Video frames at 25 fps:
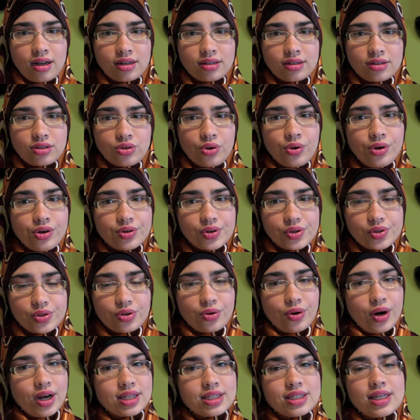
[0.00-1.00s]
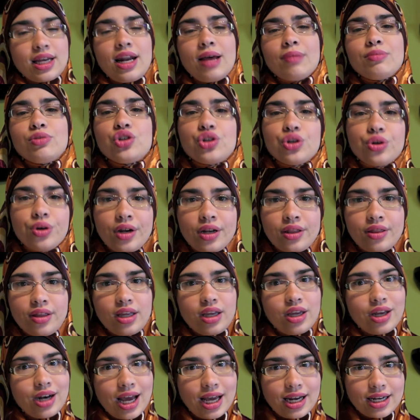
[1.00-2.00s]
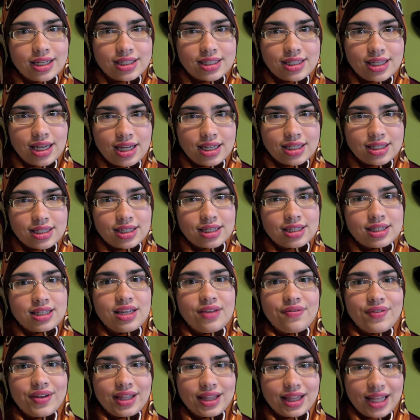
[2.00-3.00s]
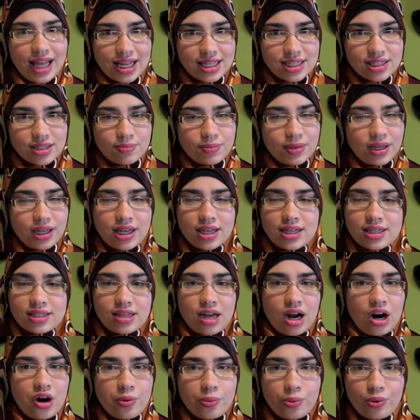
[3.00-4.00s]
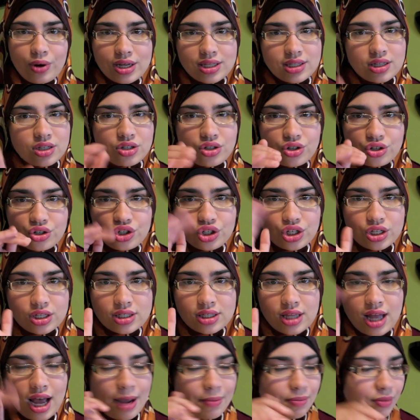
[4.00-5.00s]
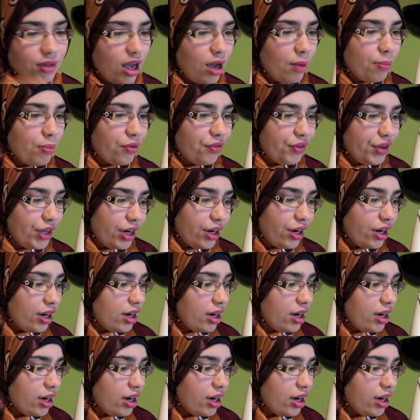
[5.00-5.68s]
Toys R Us. And I'm sure in the United States, it's even less because our prices are just hyped up over here.